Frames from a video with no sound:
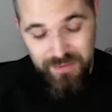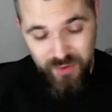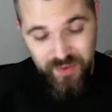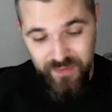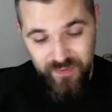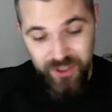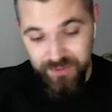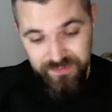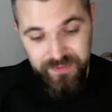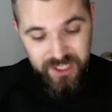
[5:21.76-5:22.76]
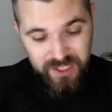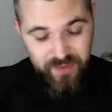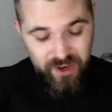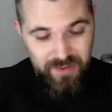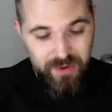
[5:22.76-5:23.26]
very moving film.
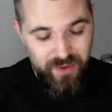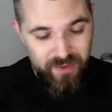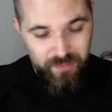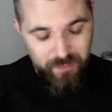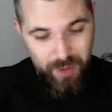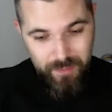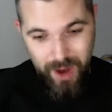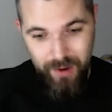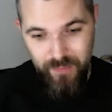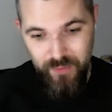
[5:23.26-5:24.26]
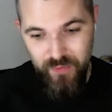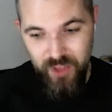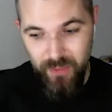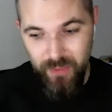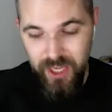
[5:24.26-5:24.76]
It's a very moving,
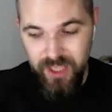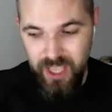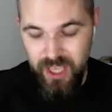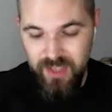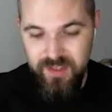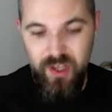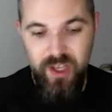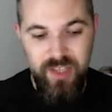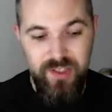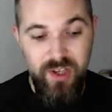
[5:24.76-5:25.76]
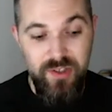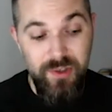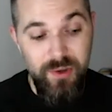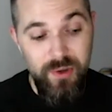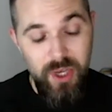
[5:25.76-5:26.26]
powerful film, and it's
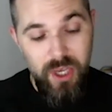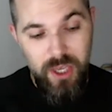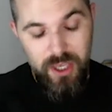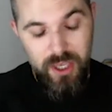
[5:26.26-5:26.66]
also